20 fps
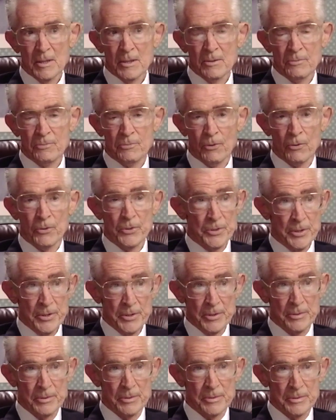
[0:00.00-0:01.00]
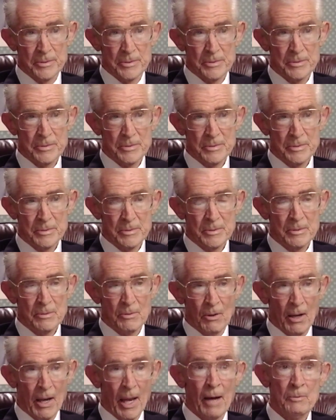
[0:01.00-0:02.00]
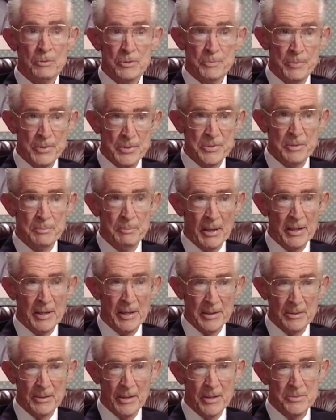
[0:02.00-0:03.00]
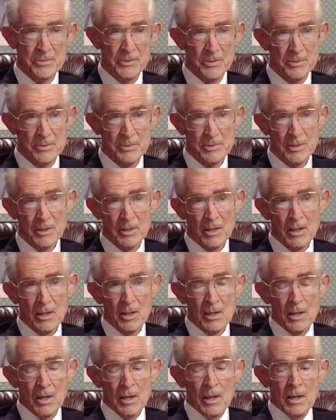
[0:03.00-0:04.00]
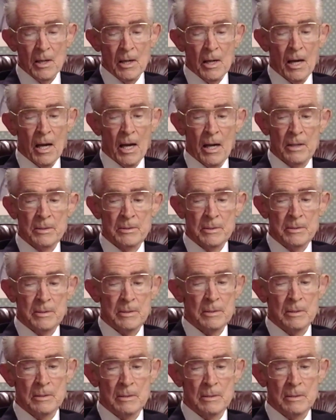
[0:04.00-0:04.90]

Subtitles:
for years while I was busy making lenses. And